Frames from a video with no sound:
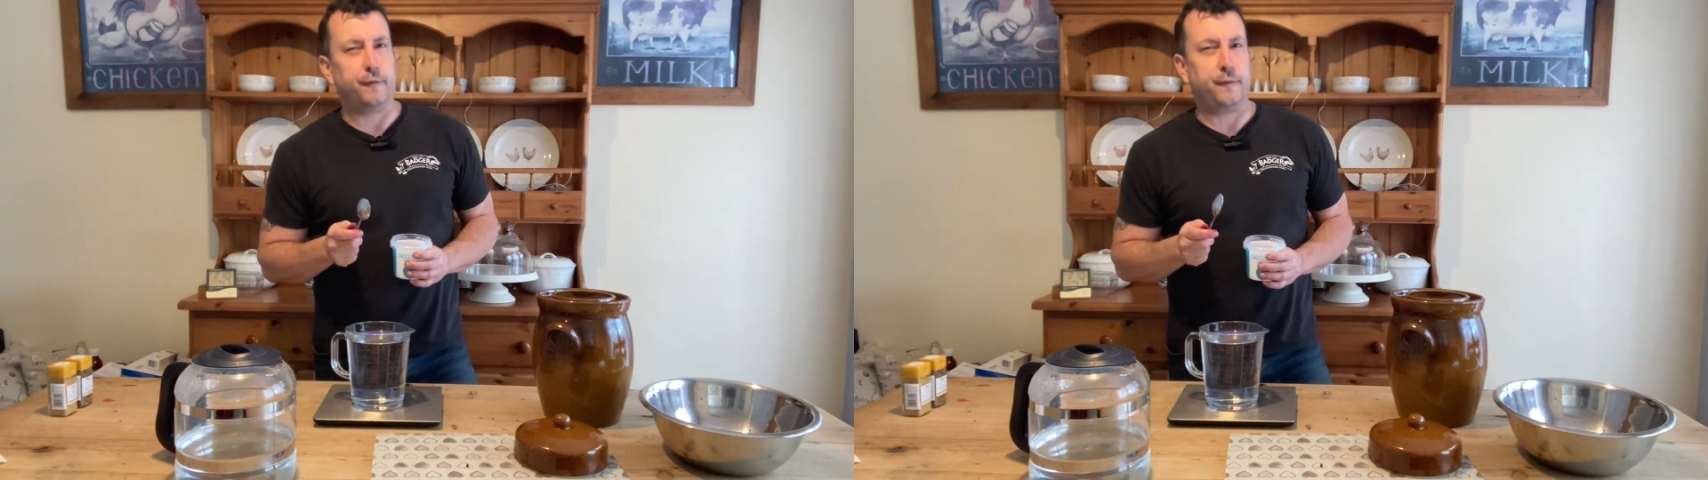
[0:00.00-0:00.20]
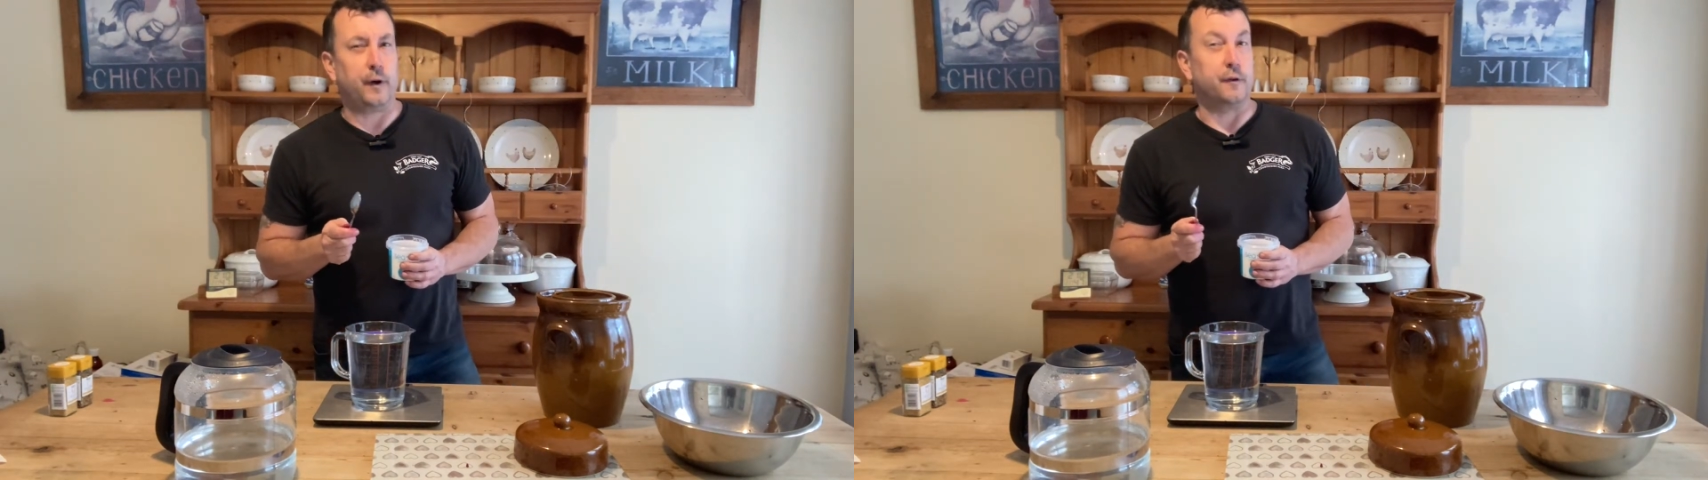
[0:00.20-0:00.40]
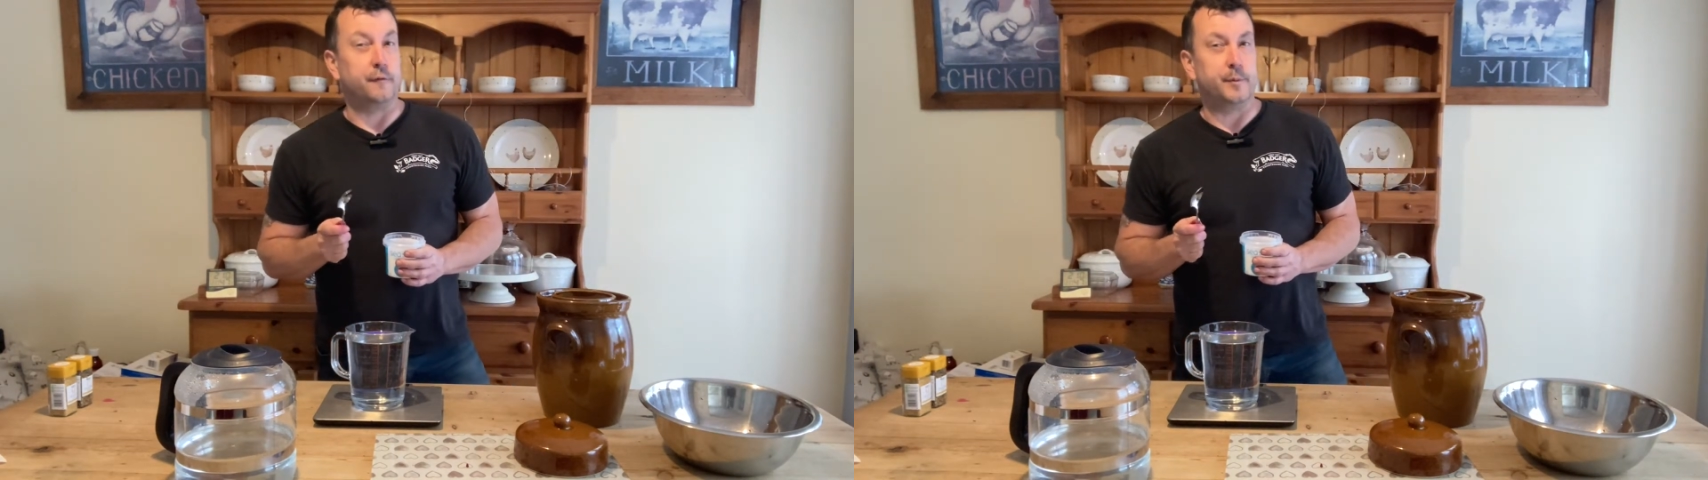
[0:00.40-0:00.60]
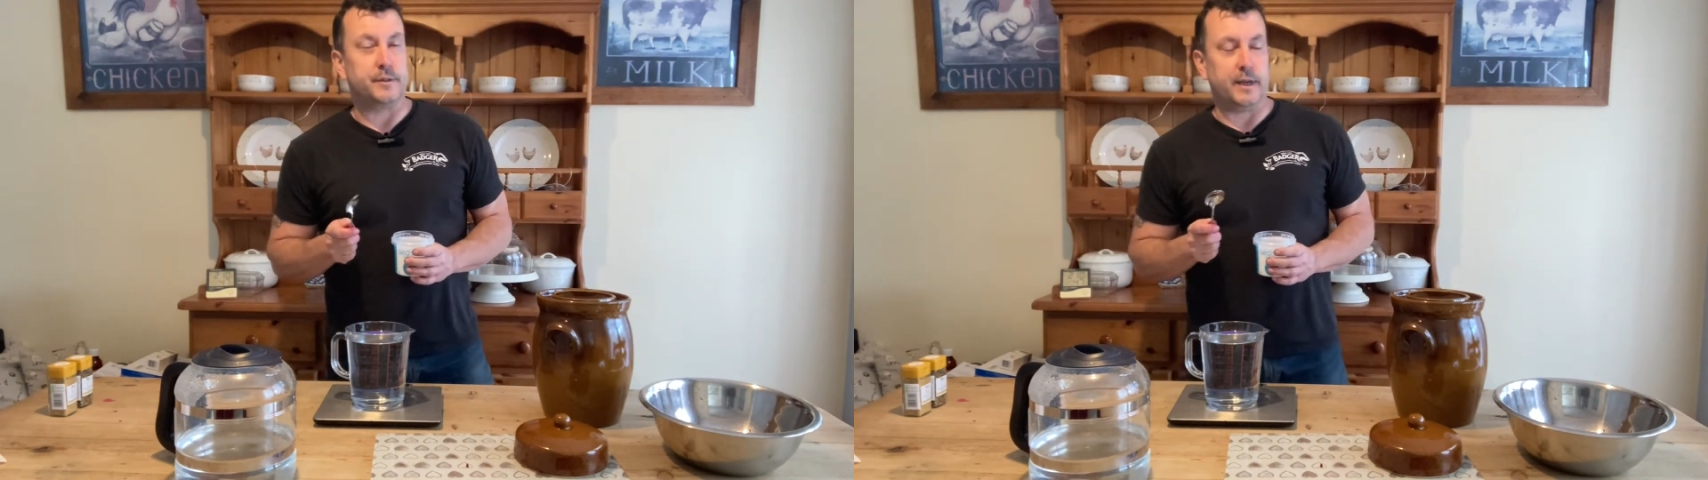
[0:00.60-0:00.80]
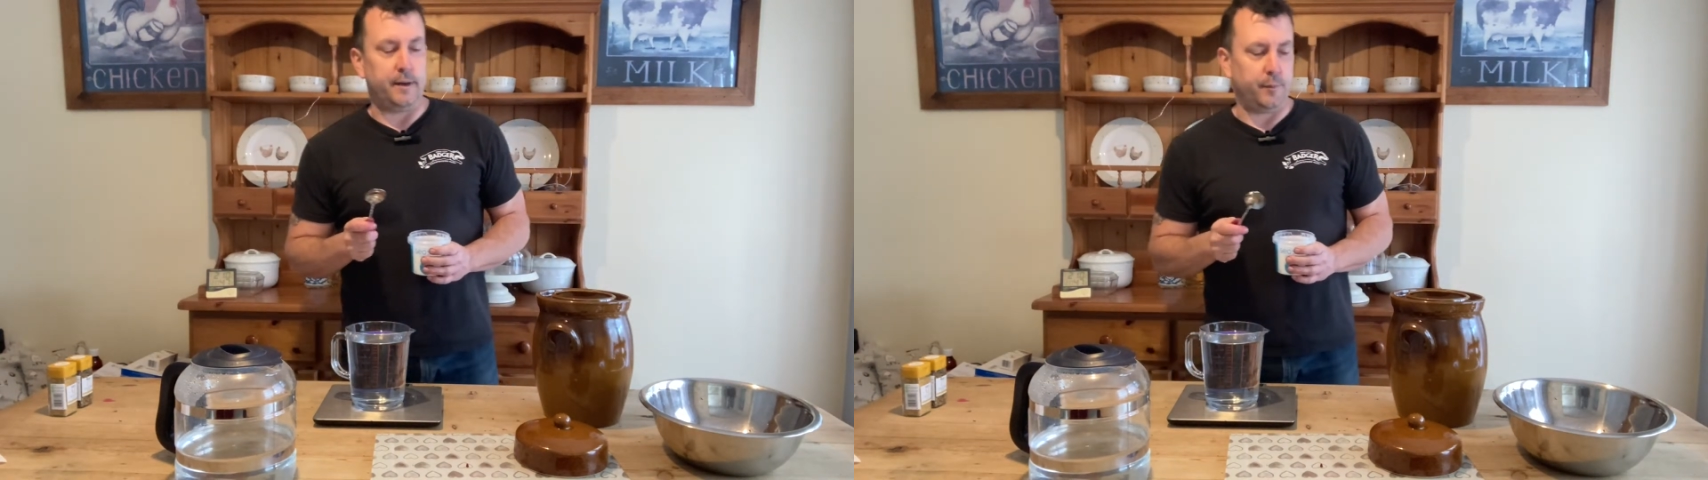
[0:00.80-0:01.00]

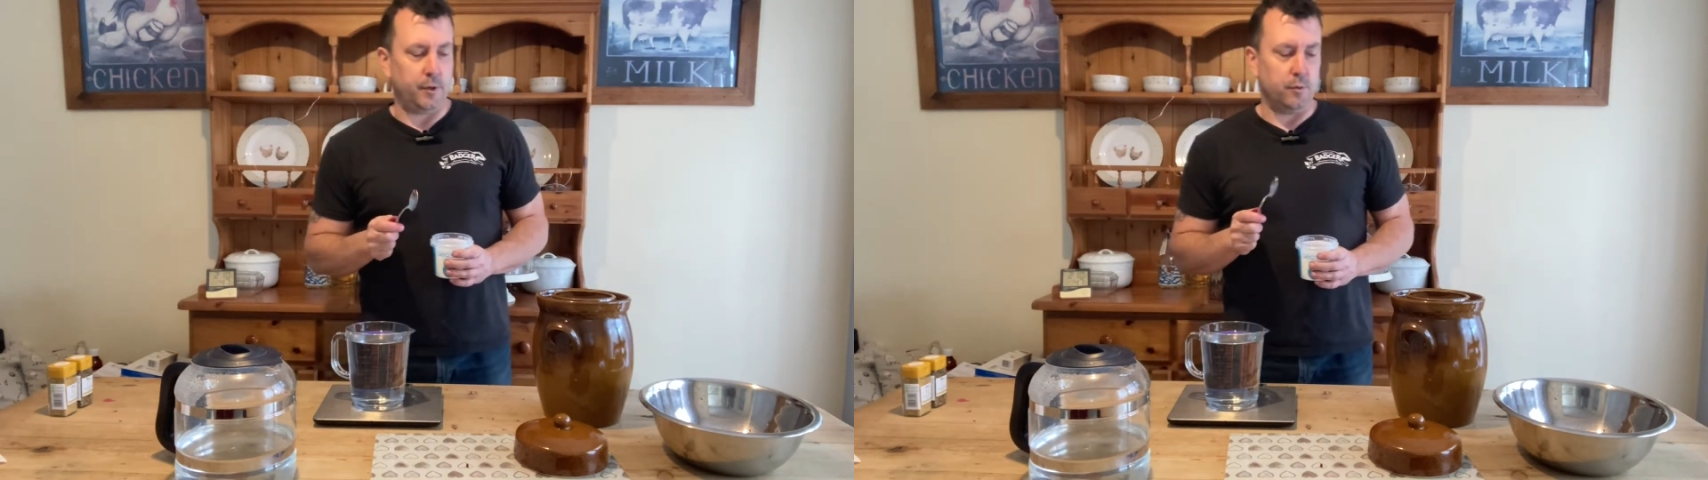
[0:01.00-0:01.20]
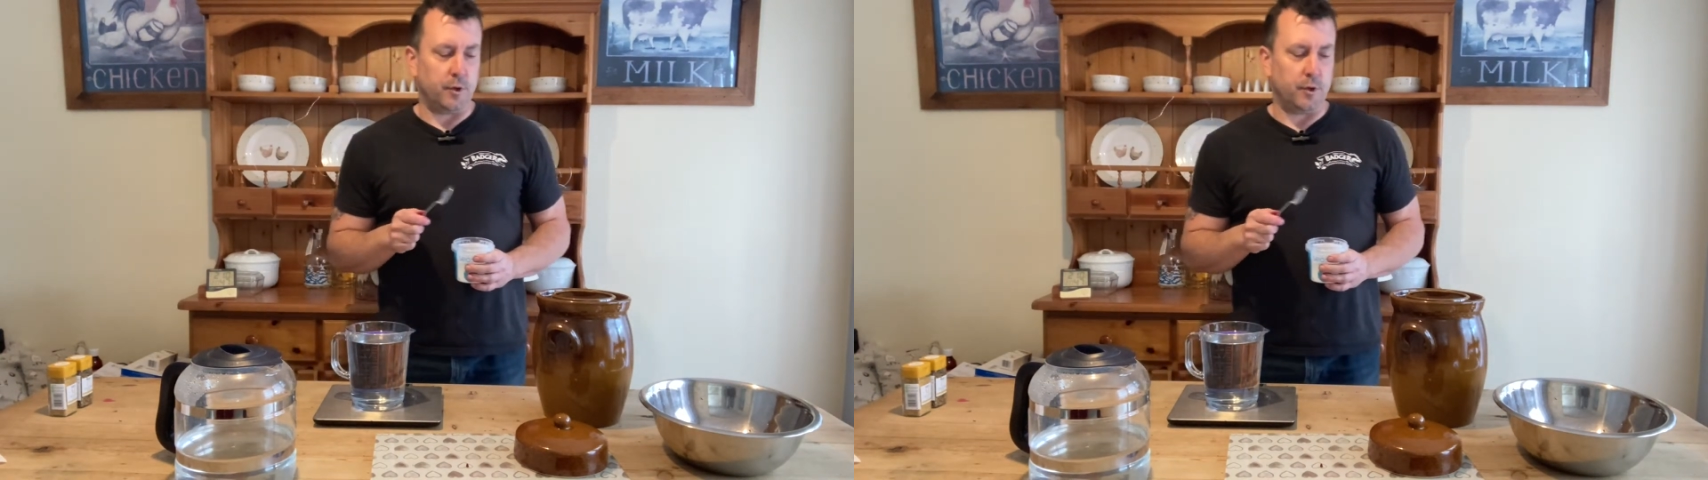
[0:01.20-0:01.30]
but you